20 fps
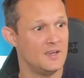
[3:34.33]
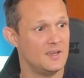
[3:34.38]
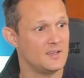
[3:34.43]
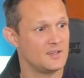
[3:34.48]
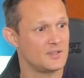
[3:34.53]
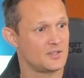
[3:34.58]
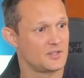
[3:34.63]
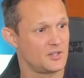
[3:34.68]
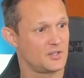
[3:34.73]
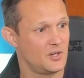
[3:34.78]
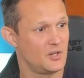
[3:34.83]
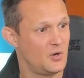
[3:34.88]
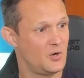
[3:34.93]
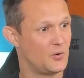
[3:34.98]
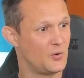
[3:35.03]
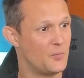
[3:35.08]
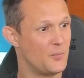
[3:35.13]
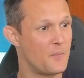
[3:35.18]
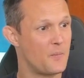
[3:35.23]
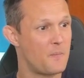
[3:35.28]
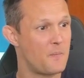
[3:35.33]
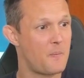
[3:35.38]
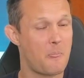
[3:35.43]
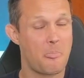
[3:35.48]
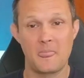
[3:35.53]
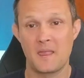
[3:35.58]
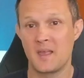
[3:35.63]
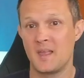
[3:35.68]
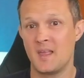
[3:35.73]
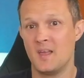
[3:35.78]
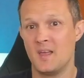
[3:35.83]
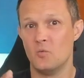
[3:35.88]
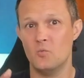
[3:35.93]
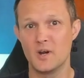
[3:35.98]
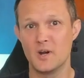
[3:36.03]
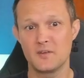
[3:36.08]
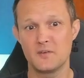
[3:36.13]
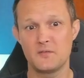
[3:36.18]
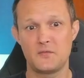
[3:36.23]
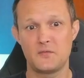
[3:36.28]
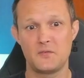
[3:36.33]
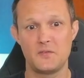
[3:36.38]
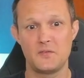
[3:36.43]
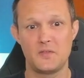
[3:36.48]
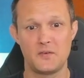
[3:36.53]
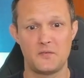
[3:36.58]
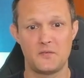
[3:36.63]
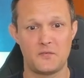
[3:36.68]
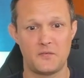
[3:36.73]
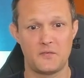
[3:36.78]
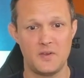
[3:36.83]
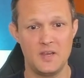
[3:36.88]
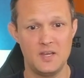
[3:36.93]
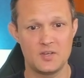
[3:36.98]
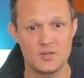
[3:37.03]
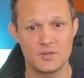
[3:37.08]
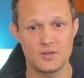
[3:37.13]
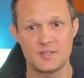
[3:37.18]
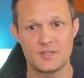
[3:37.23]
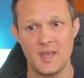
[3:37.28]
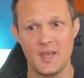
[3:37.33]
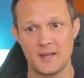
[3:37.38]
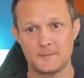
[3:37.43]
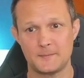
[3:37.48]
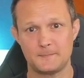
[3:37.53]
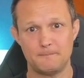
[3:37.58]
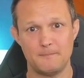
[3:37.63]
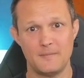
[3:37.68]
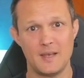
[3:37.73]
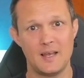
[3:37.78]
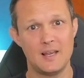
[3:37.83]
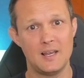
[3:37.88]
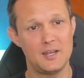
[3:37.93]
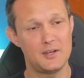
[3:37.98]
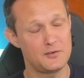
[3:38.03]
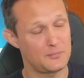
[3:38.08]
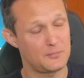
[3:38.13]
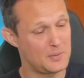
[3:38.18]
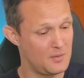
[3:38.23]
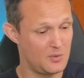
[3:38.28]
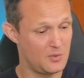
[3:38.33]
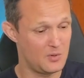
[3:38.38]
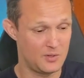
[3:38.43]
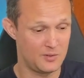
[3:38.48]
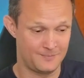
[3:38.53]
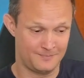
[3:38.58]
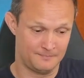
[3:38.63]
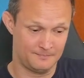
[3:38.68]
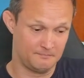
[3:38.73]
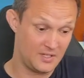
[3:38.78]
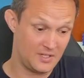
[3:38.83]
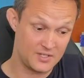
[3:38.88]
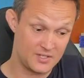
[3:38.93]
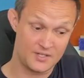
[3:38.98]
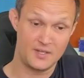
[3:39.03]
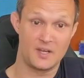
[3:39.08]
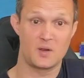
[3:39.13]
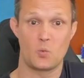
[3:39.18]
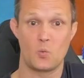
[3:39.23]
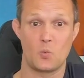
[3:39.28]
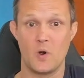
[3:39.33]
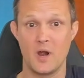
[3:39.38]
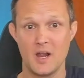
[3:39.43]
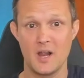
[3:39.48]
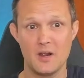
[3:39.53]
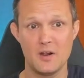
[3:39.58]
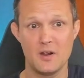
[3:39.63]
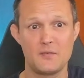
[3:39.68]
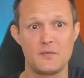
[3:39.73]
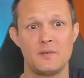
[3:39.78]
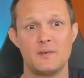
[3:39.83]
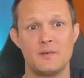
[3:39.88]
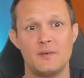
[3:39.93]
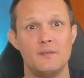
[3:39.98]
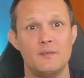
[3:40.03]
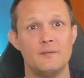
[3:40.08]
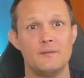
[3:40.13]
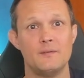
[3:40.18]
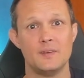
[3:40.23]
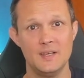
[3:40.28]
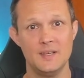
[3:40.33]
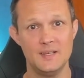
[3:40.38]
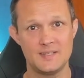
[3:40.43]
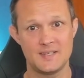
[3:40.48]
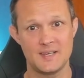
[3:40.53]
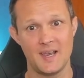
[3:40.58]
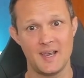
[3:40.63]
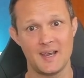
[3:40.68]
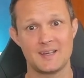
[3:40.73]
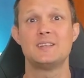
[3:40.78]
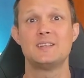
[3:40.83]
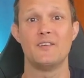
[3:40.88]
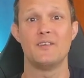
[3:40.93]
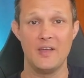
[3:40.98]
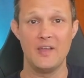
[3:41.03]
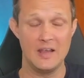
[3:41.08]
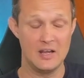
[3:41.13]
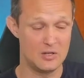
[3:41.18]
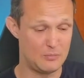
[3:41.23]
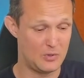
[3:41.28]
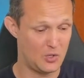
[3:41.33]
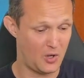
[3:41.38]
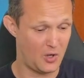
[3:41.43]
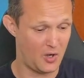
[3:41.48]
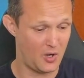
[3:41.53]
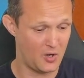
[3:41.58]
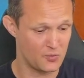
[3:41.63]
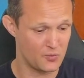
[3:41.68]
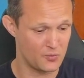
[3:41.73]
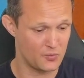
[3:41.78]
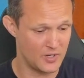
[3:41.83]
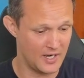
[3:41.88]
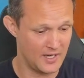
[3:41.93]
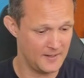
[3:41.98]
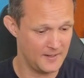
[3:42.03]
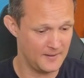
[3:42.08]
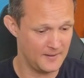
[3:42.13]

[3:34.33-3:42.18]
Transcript: So one of the features that a lot of people is not aware of is actually available already.